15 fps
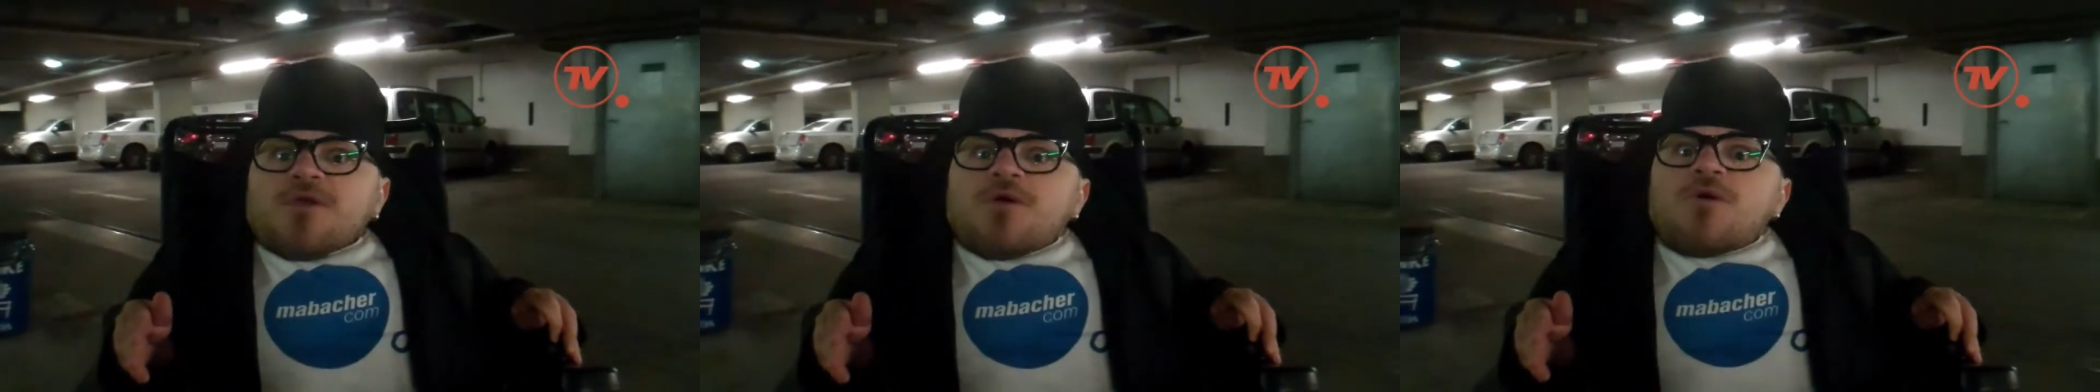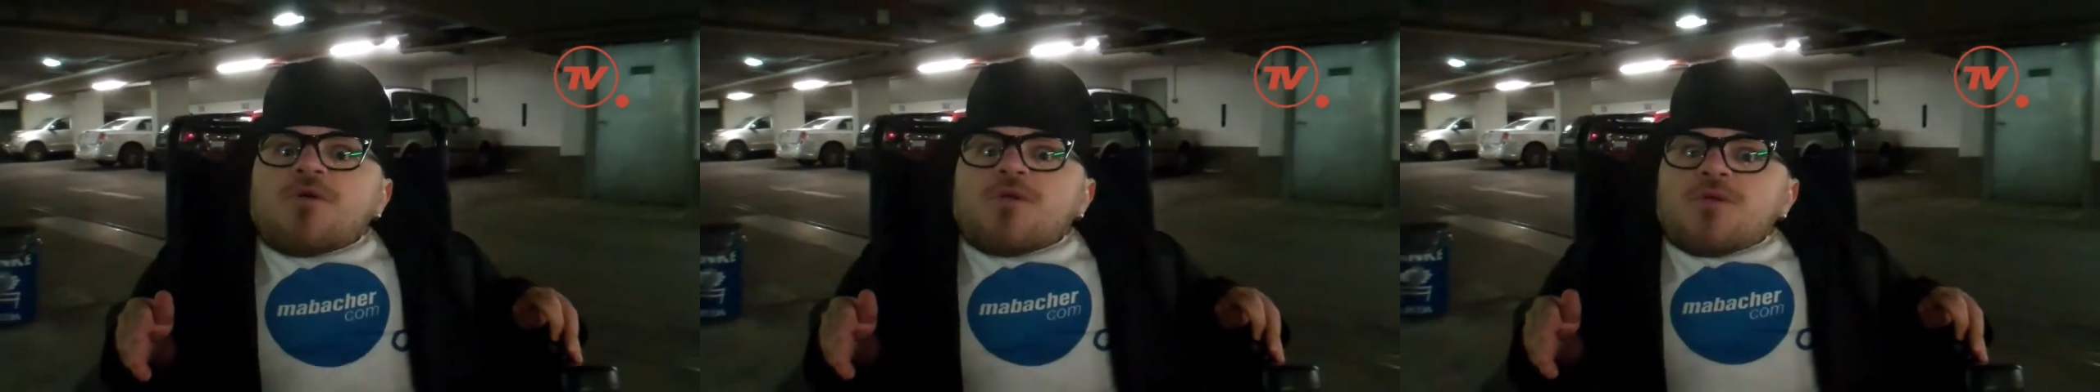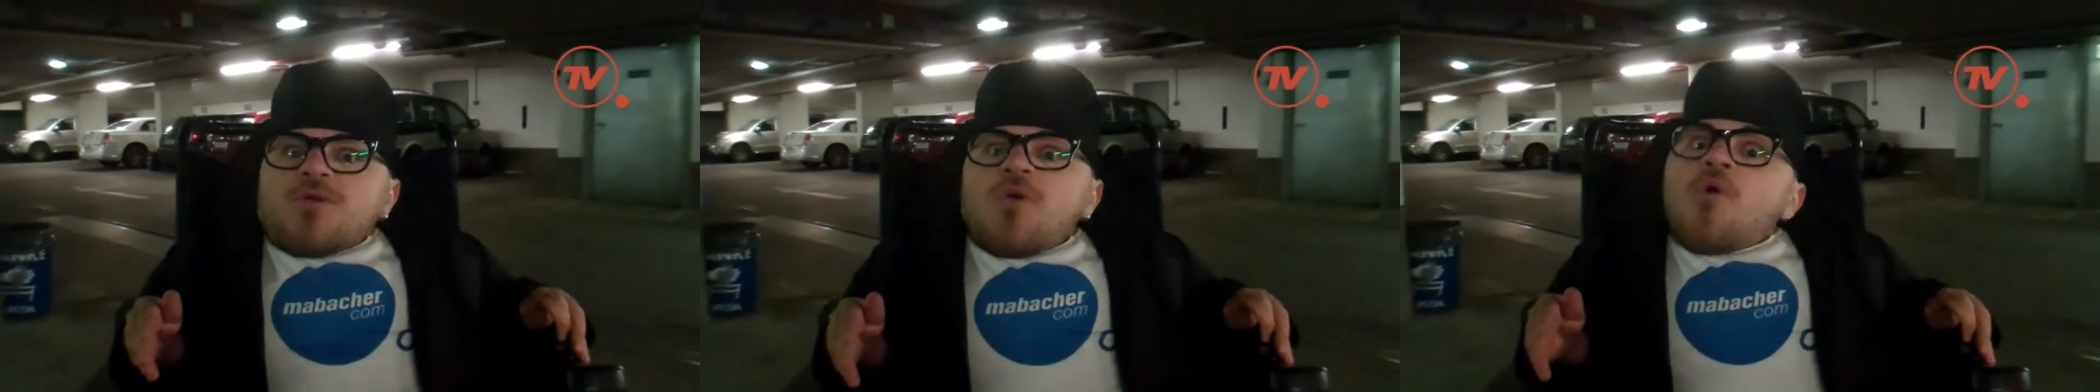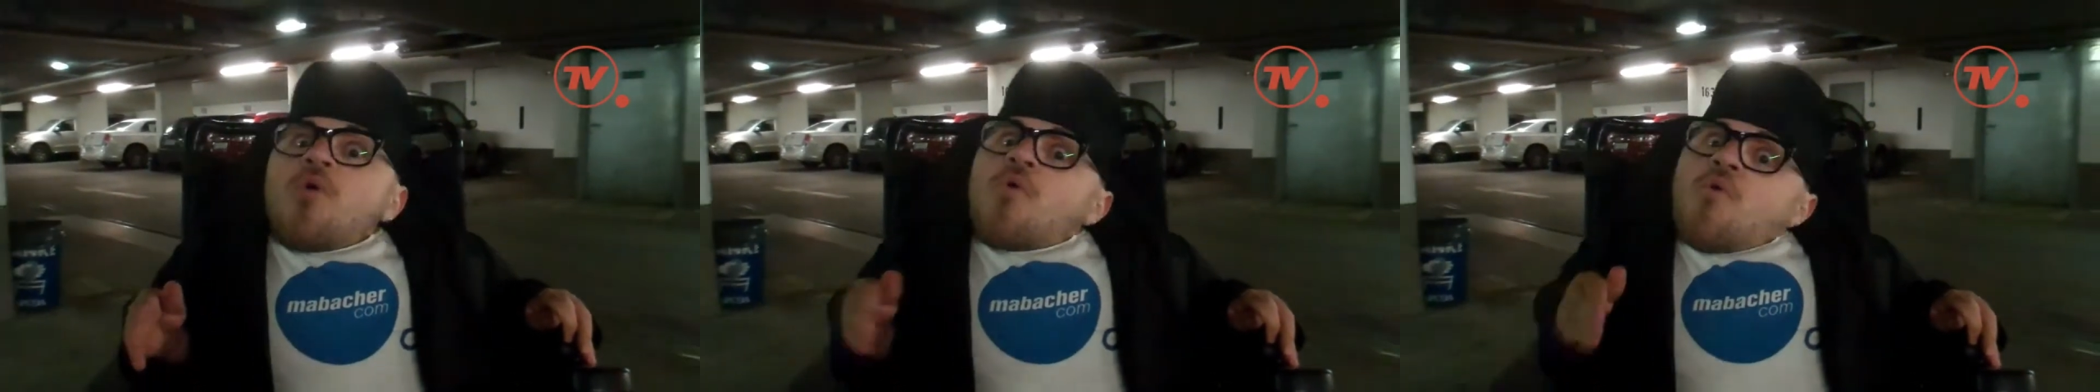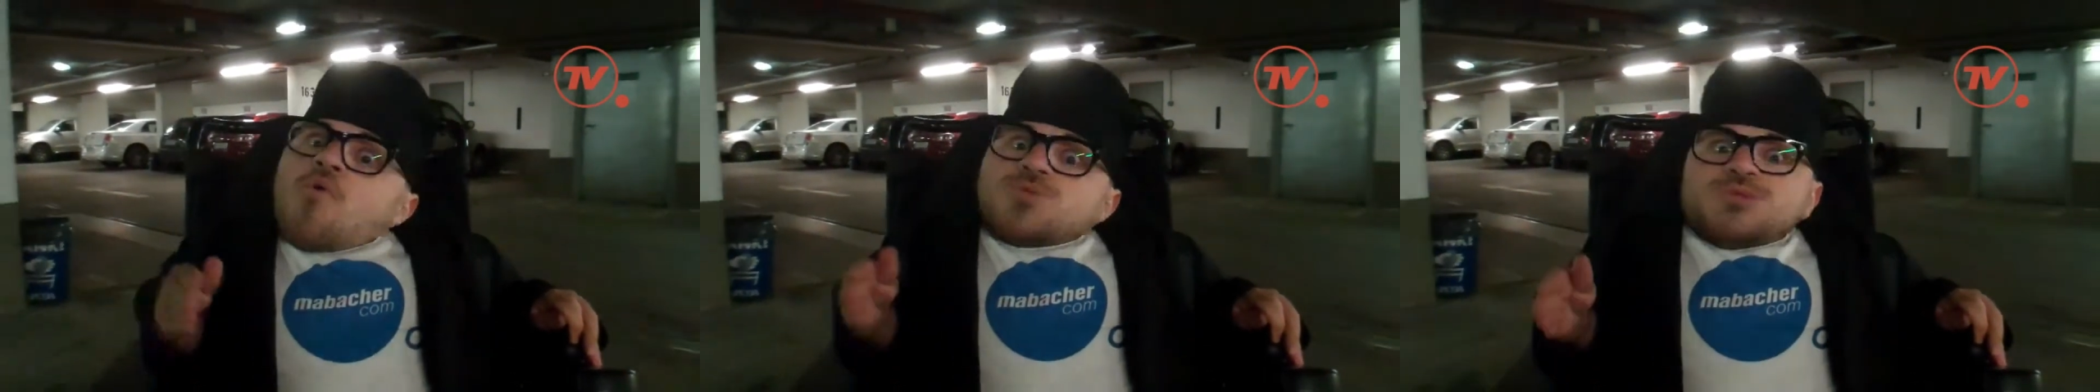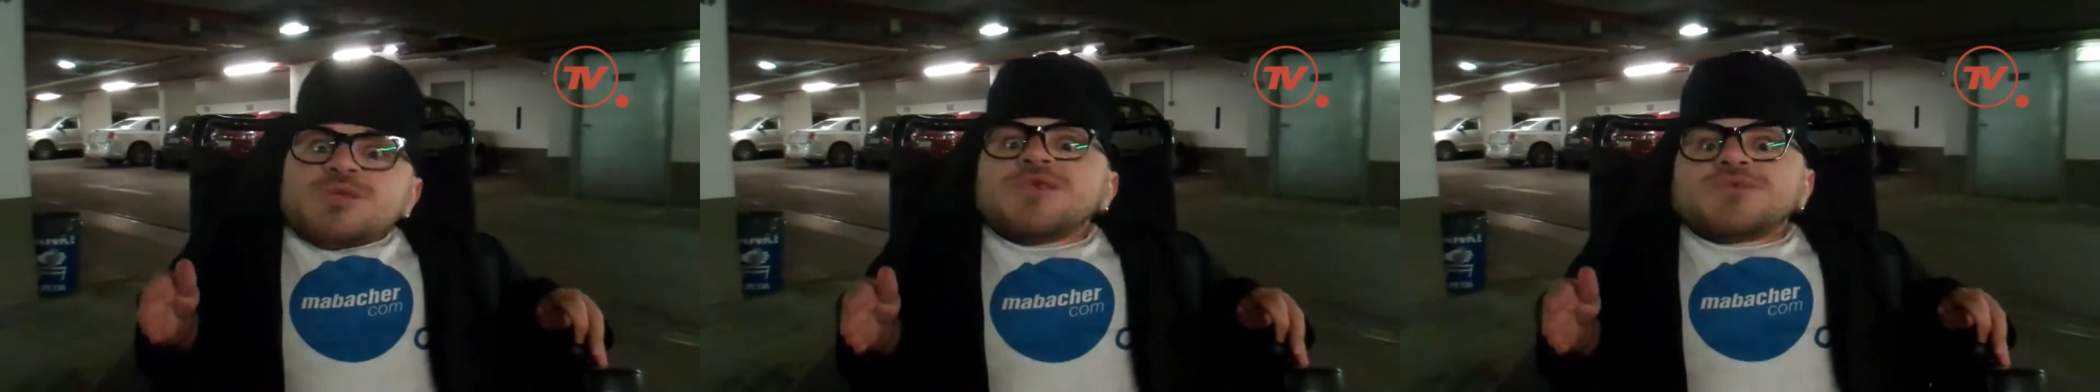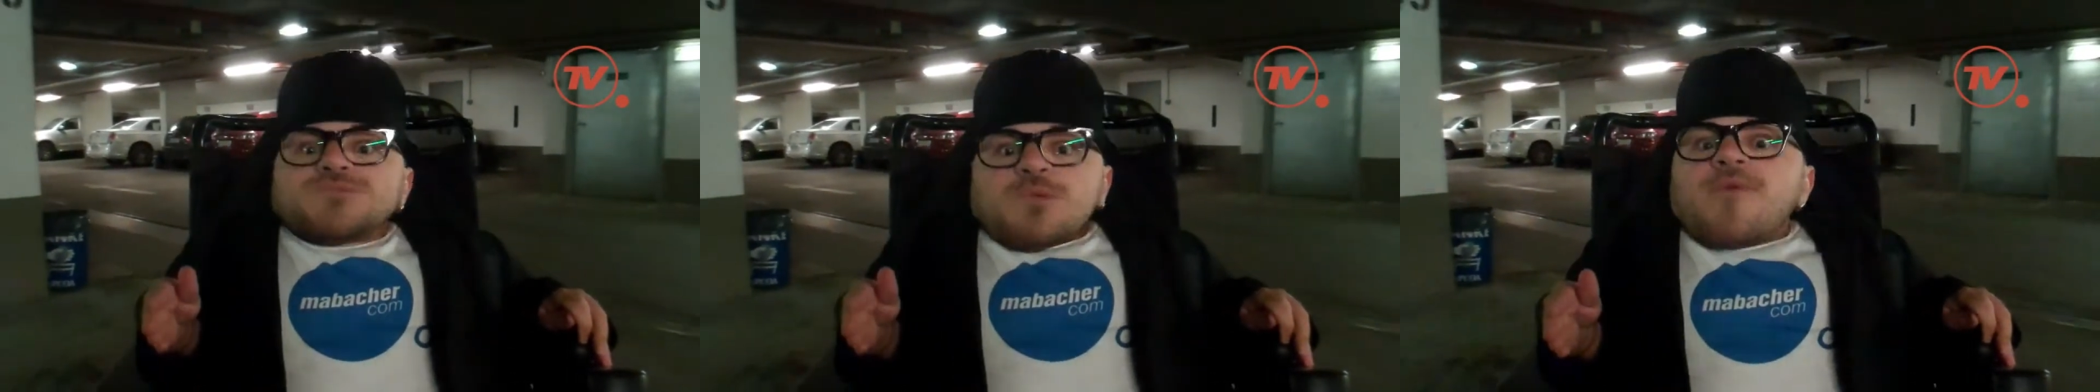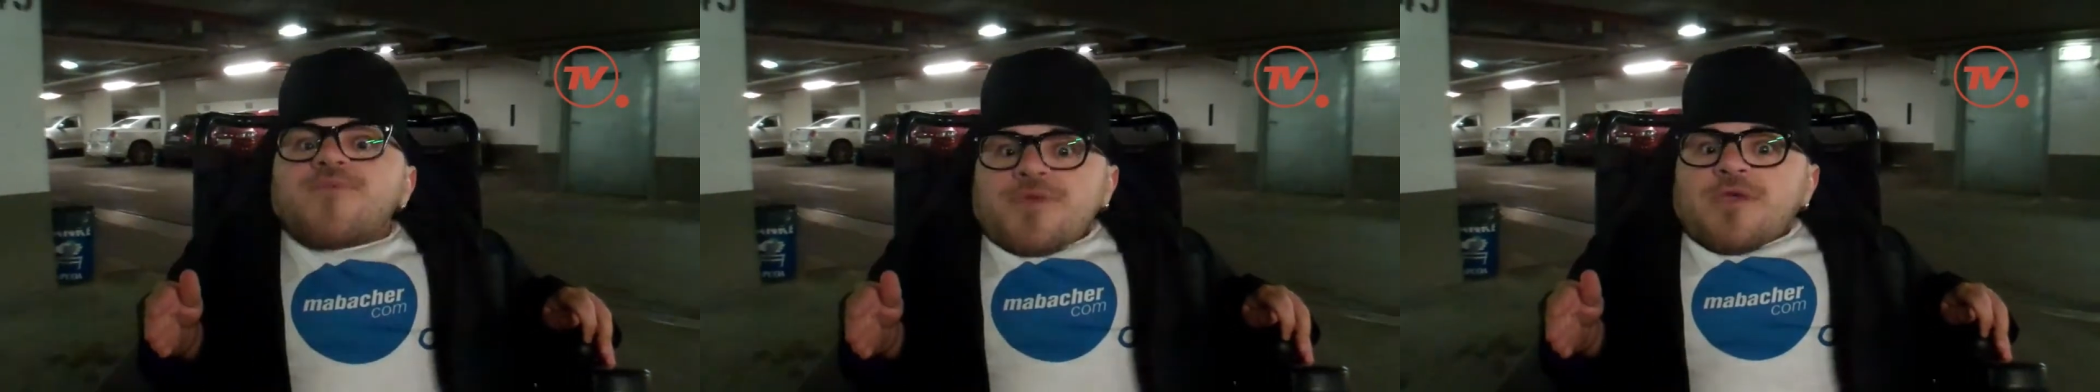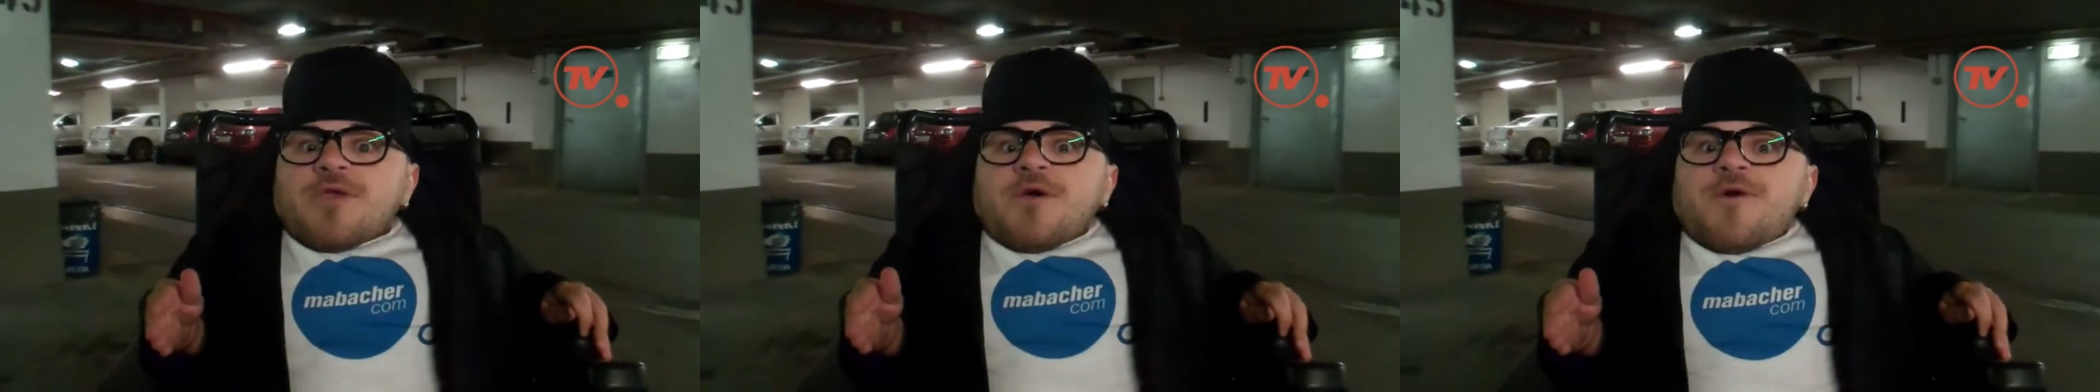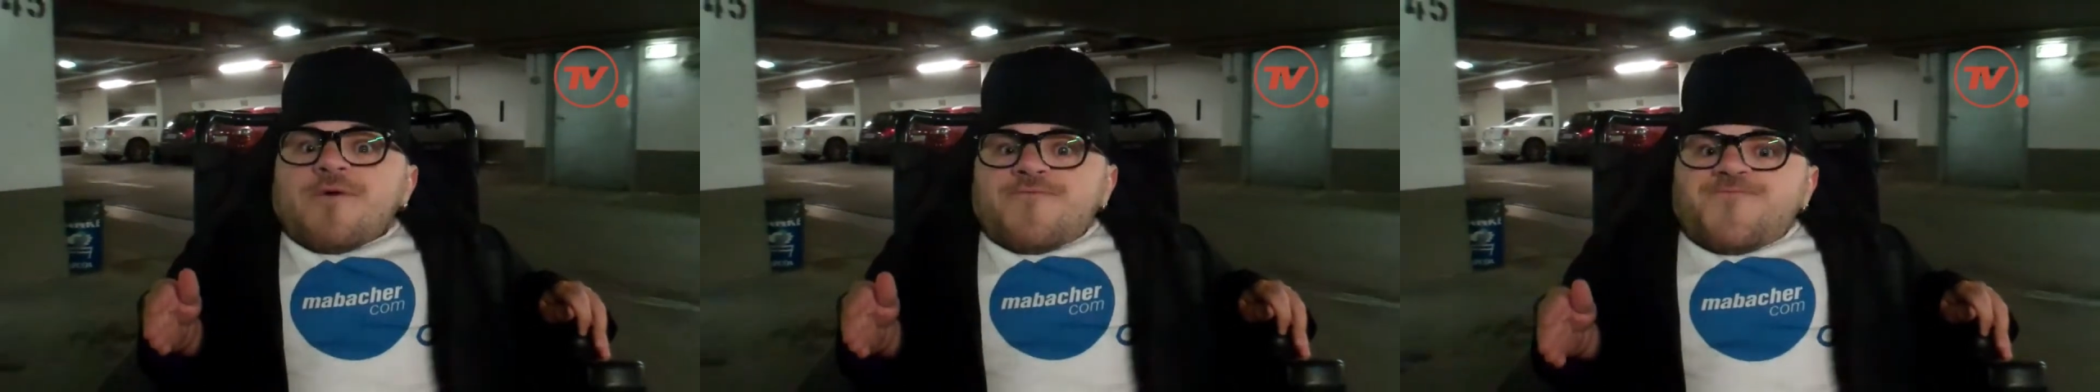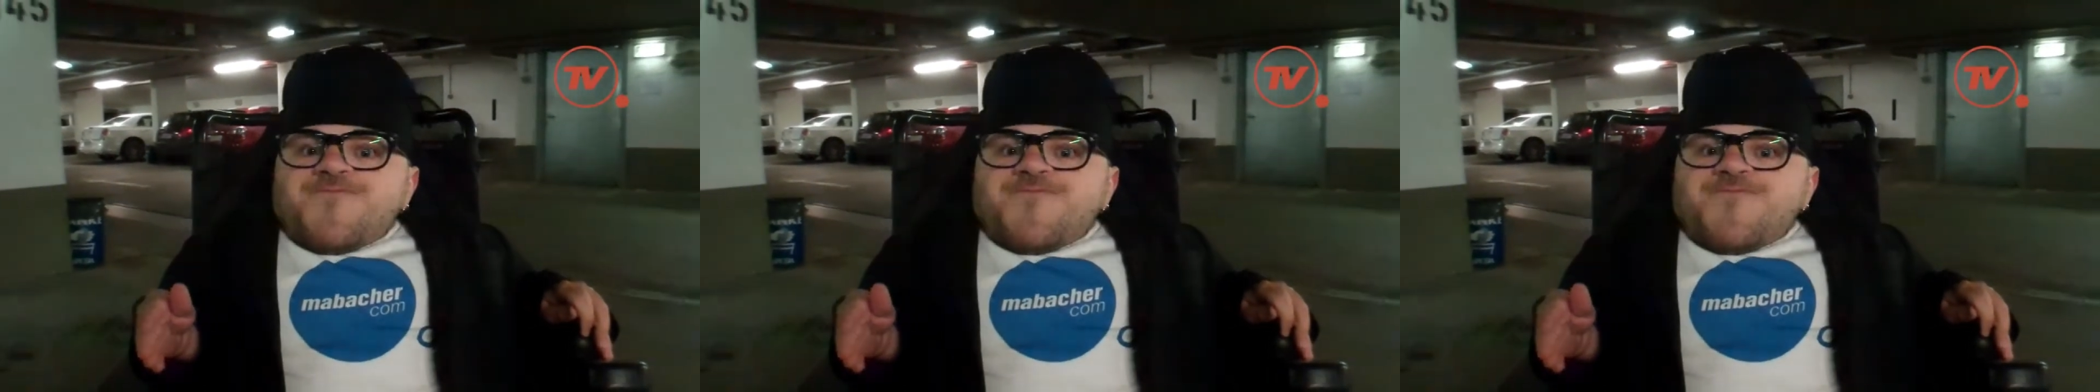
car or she's driving a car.